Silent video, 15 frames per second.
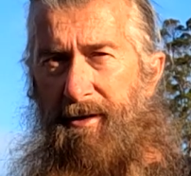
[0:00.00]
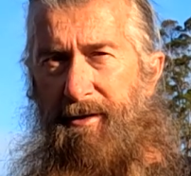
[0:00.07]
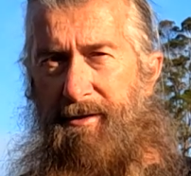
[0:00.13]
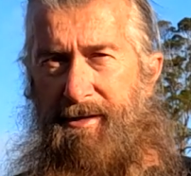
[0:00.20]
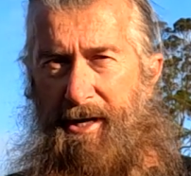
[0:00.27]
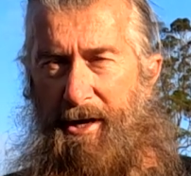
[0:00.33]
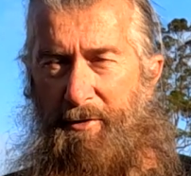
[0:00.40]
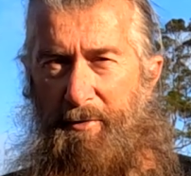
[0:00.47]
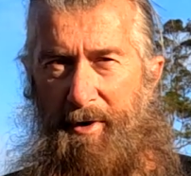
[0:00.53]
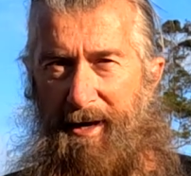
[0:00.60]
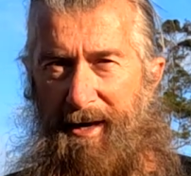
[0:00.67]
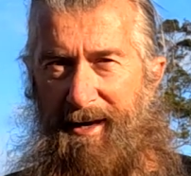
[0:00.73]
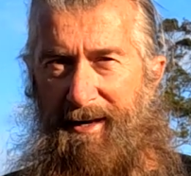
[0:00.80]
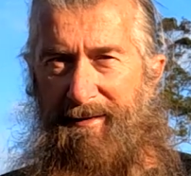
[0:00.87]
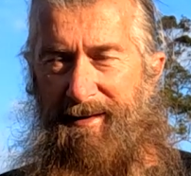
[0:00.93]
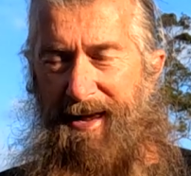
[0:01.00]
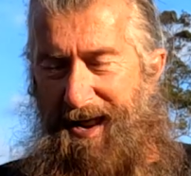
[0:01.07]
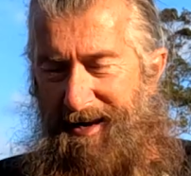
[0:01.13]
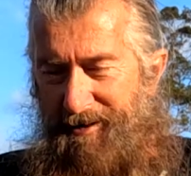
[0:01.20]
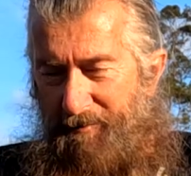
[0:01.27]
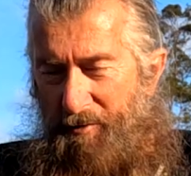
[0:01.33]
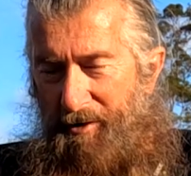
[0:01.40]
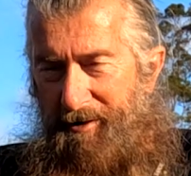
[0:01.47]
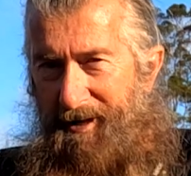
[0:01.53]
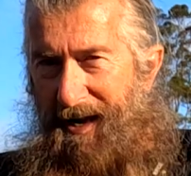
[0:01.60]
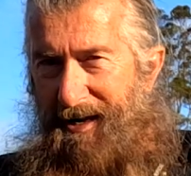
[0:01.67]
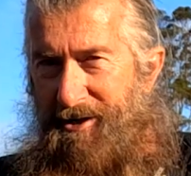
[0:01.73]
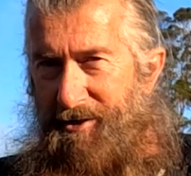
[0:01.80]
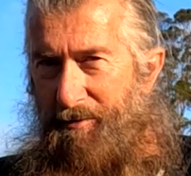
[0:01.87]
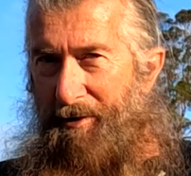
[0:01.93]
So, and you've got
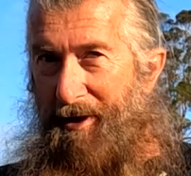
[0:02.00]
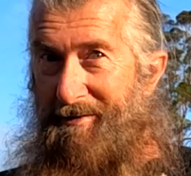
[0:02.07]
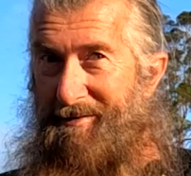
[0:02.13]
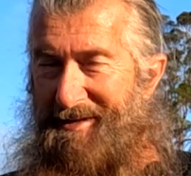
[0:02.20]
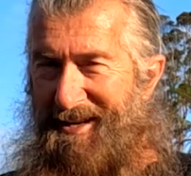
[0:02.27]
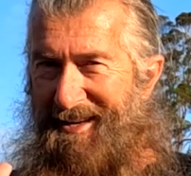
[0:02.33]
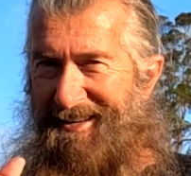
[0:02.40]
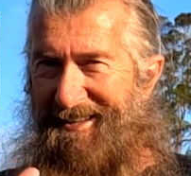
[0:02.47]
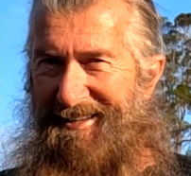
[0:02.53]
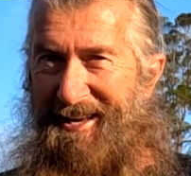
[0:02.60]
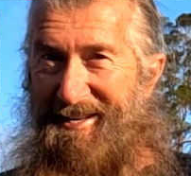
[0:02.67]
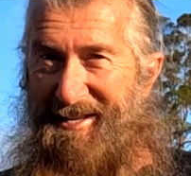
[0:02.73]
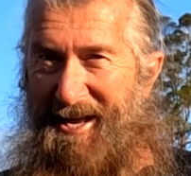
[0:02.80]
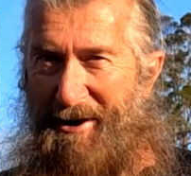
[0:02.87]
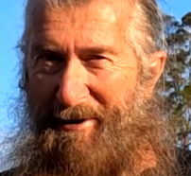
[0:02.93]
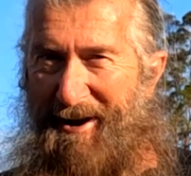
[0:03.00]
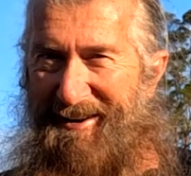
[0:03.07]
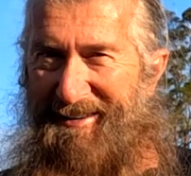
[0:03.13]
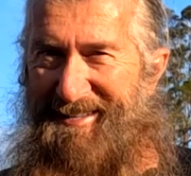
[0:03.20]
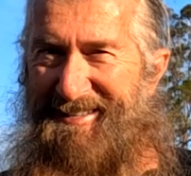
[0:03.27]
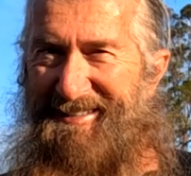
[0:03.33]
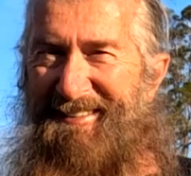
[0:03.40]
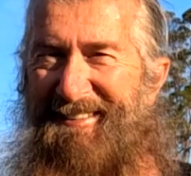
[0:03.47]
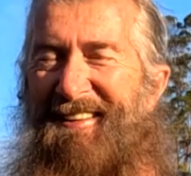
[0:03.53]
nature, those goannas.